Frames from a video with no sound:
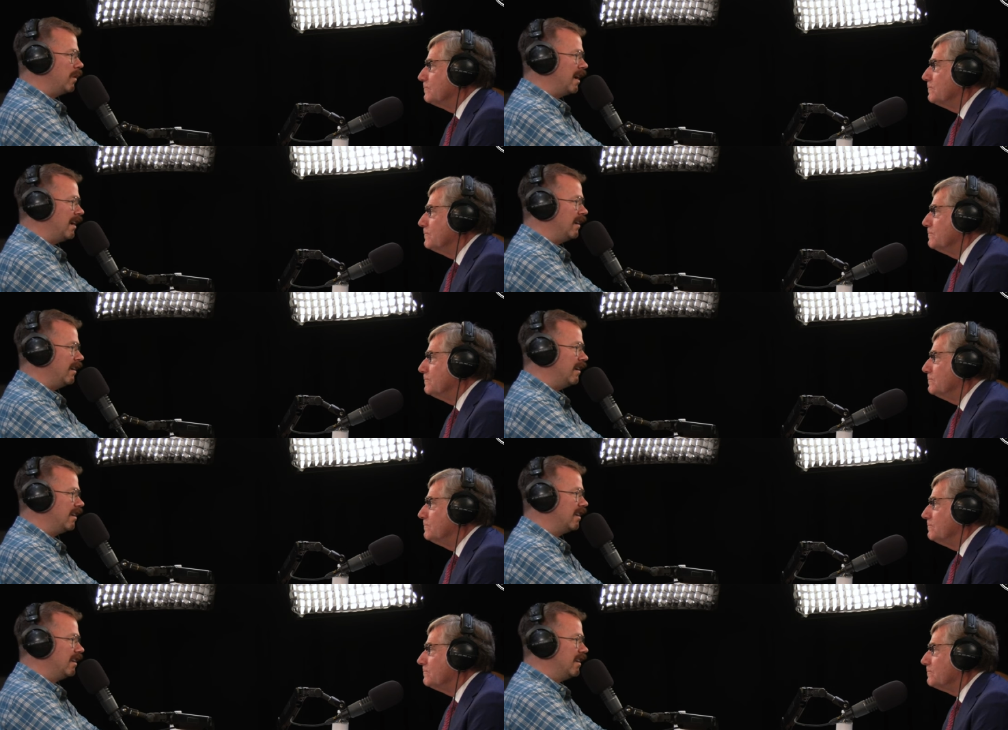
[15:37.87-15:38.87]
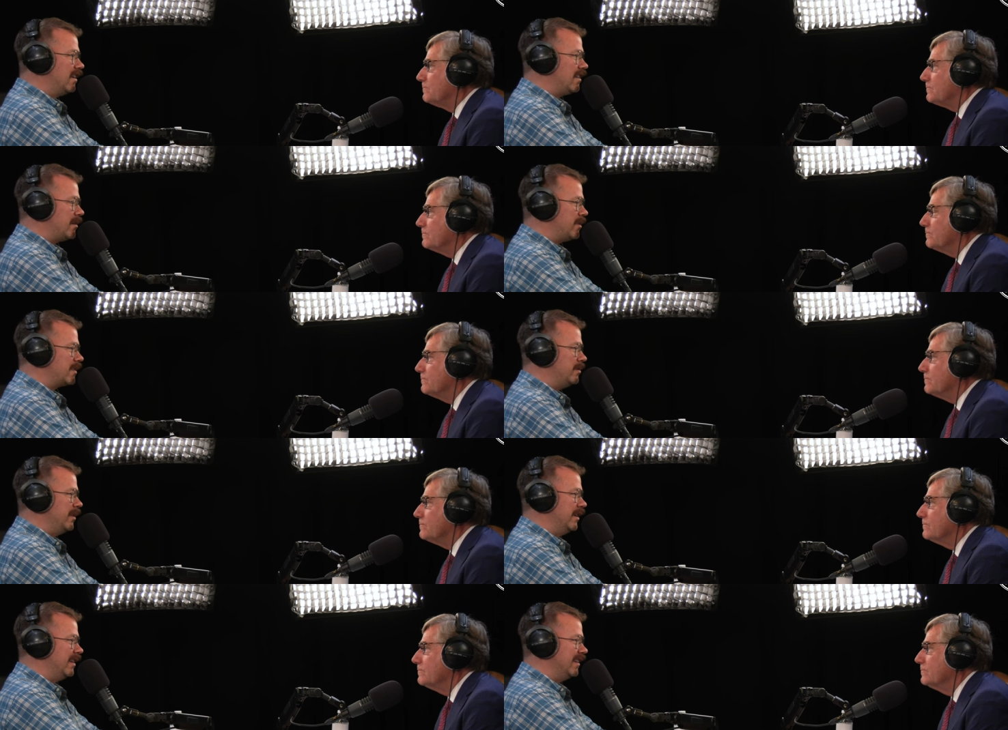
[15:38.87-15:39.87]
Speaker 1: Wow. That must have
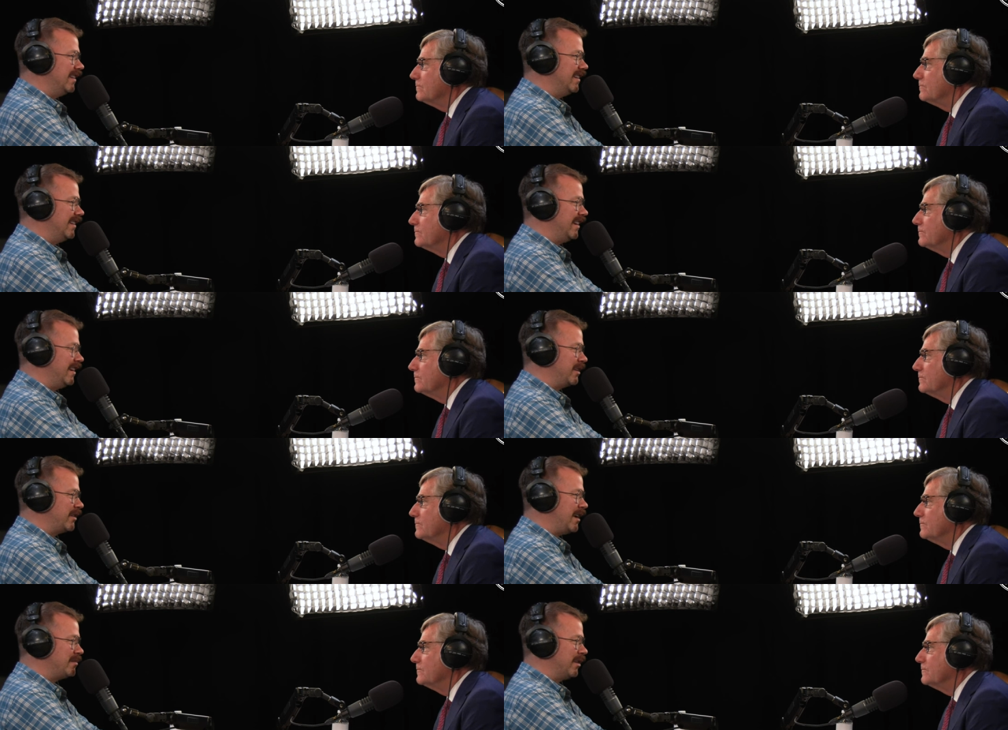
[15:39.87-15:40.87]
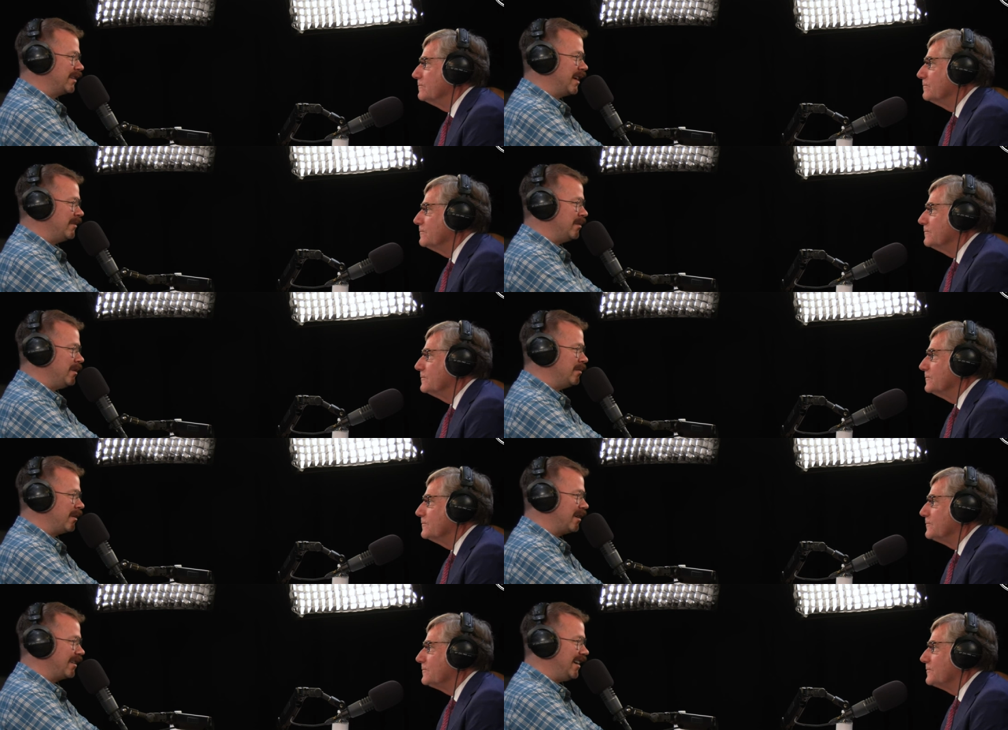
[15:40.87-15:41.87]
been an incredible time to be a
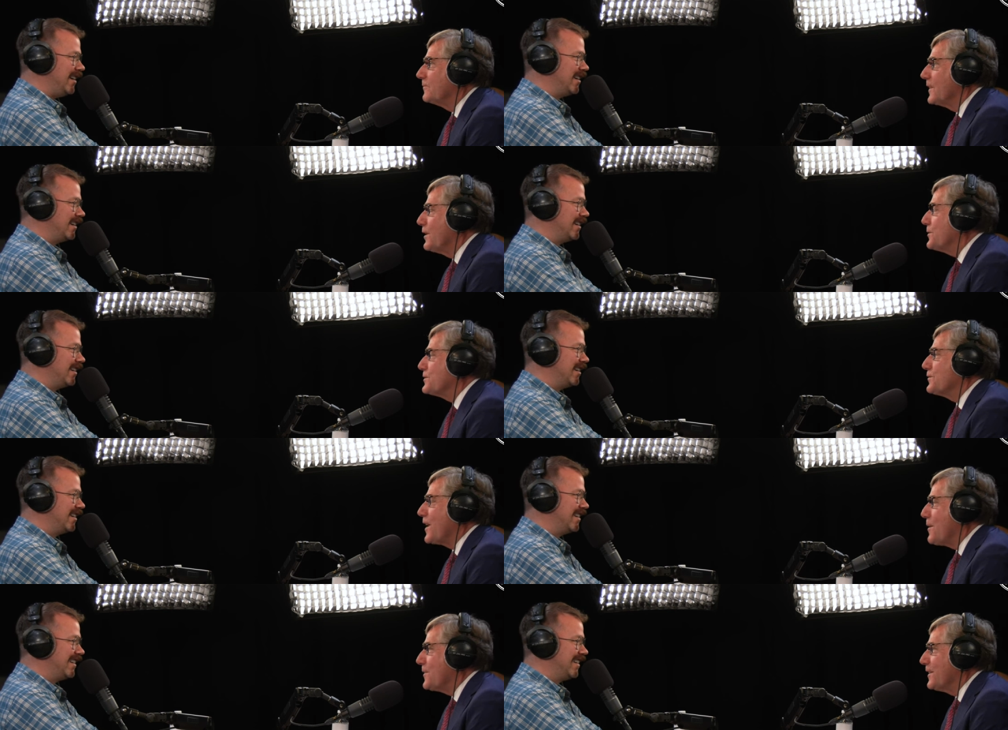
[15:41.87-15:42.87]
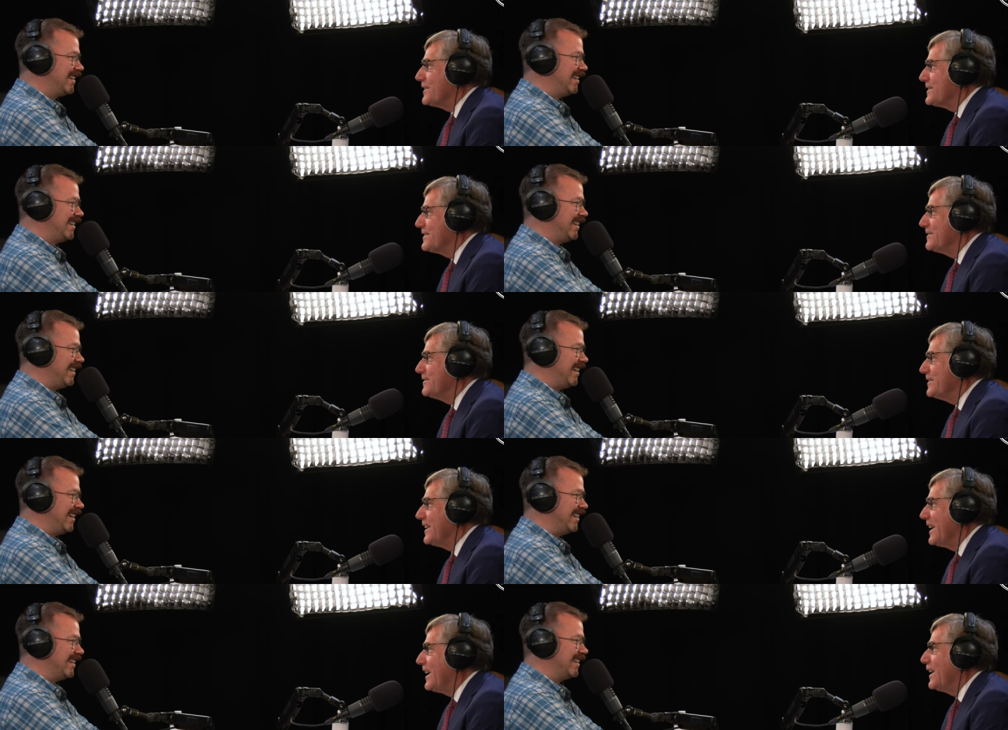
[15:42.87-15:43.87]
part of that. It was fabulous.
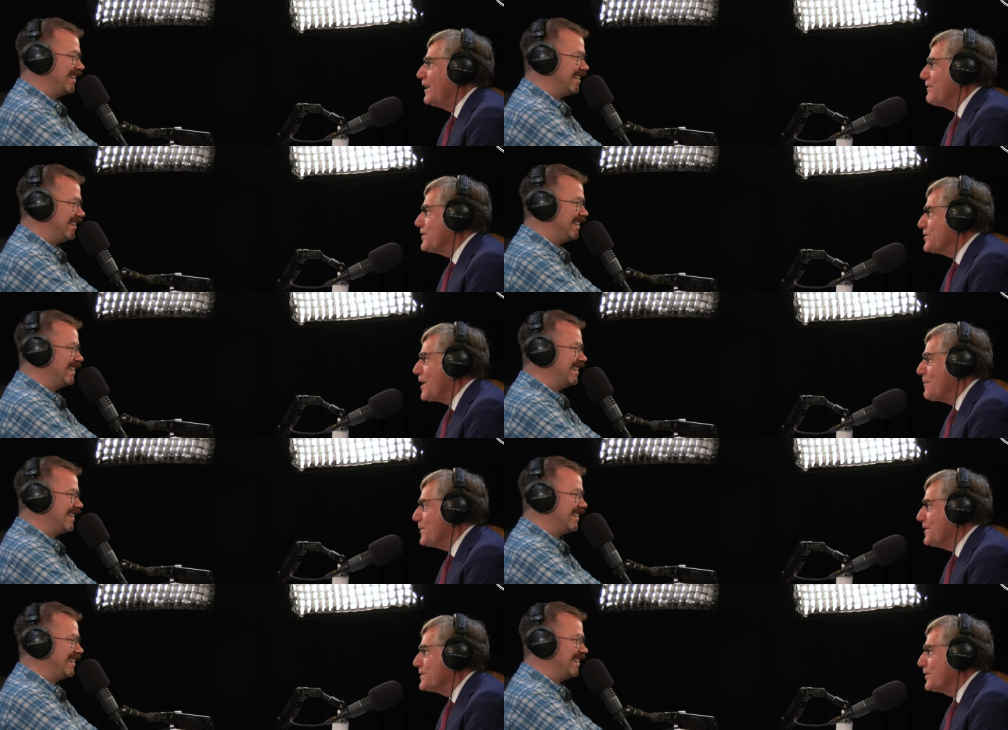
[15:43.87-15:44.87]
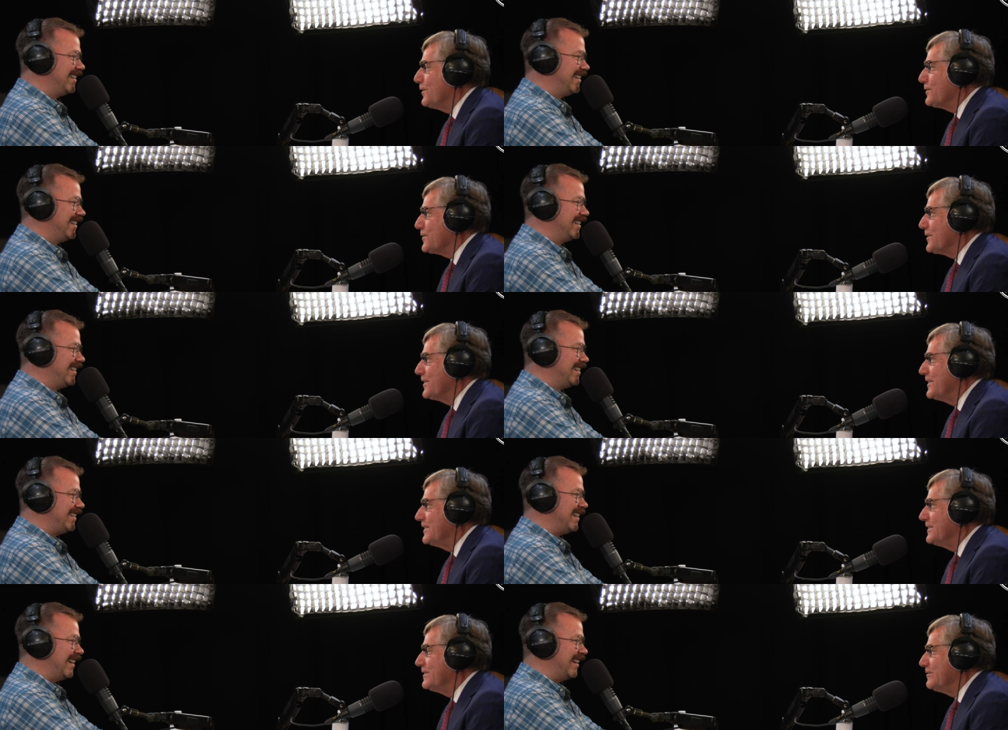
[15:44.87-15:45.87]
Speaker 2: Yeah. And I love the Japanese culture.
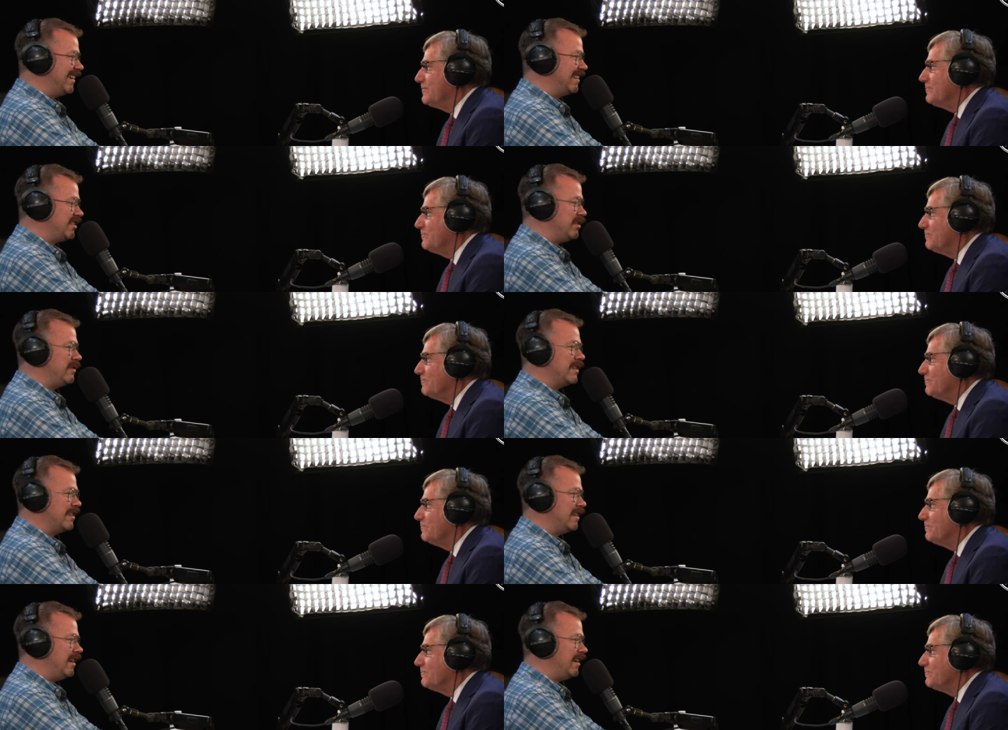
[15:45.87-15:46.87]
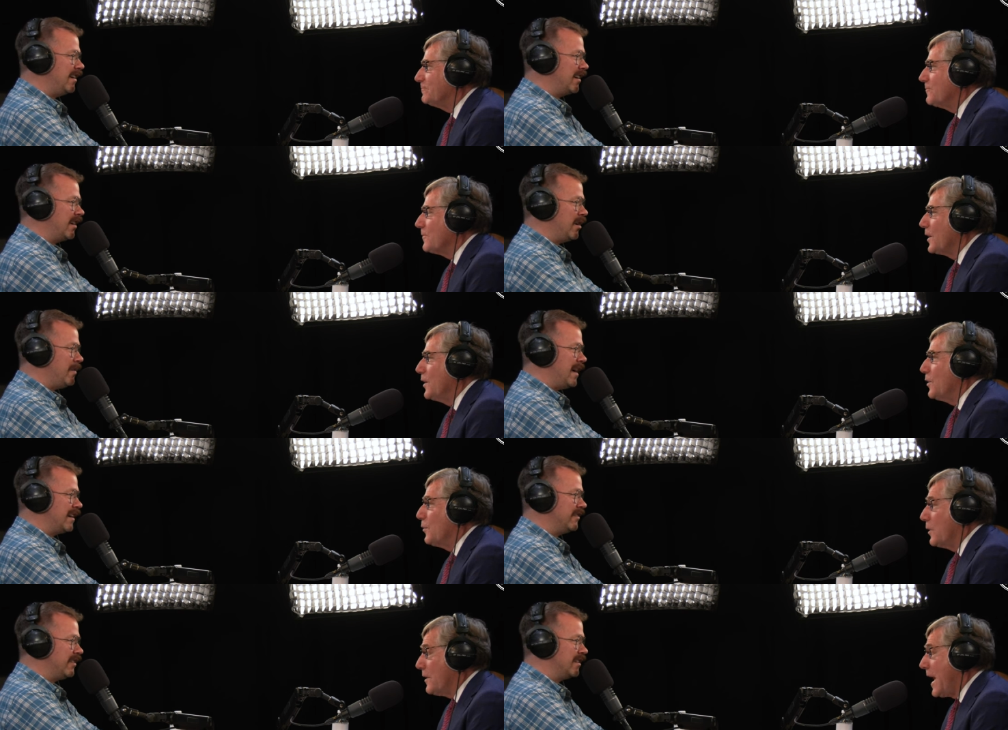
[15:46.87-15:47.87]
Yeah. Do you visit there or go
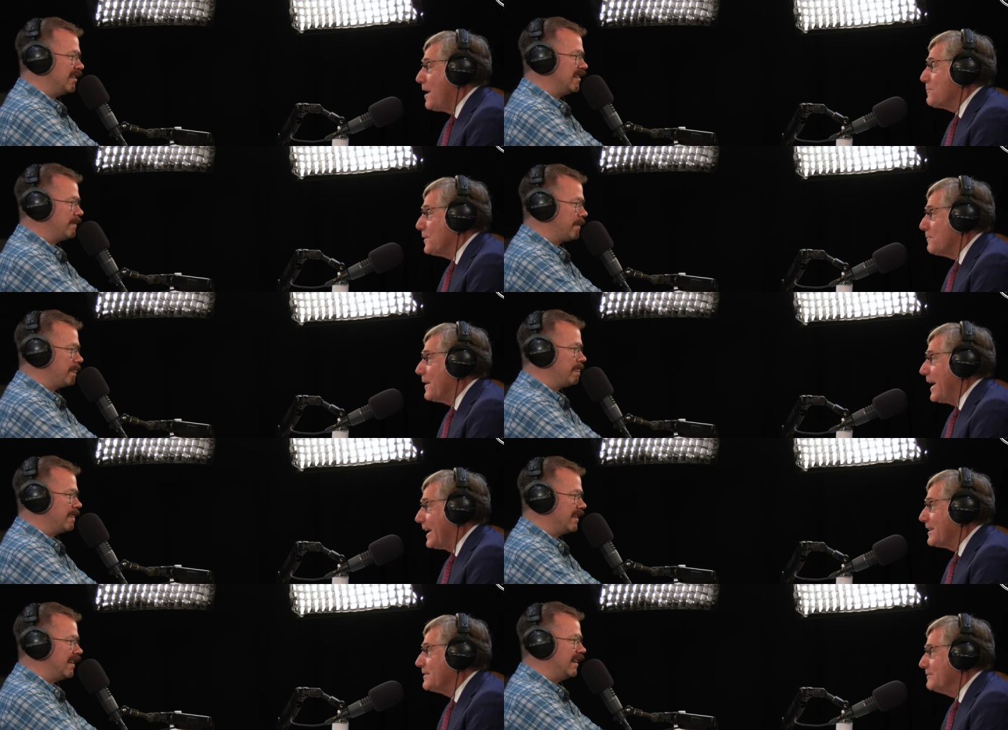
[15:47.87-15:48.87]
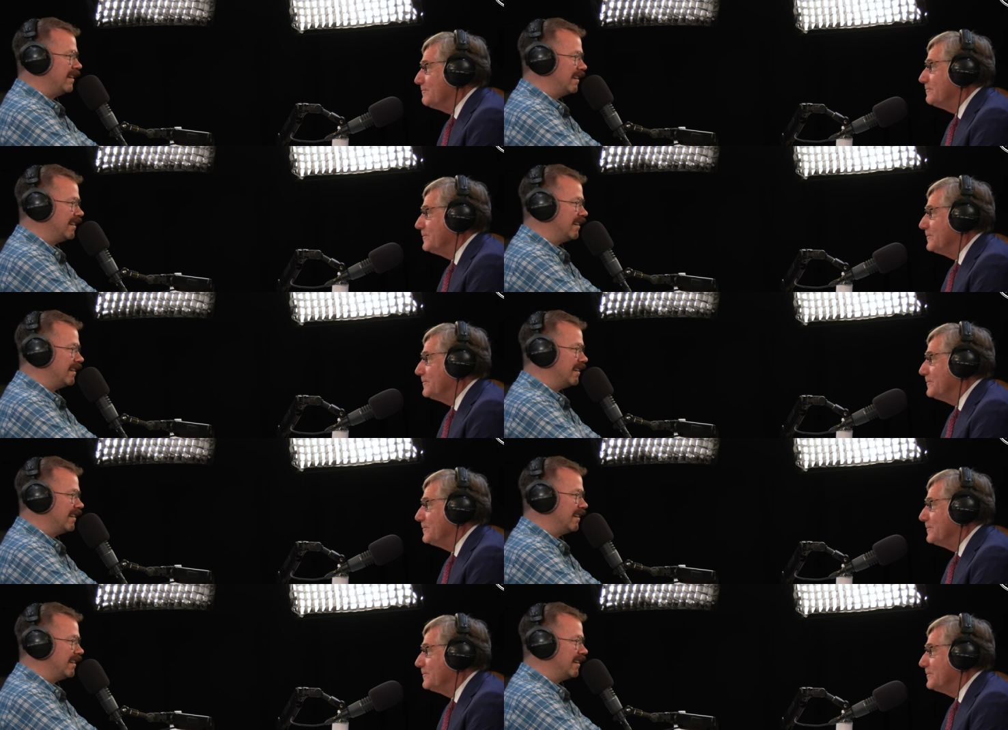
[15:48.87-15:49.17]
back and we visit? We have been back. Yeah.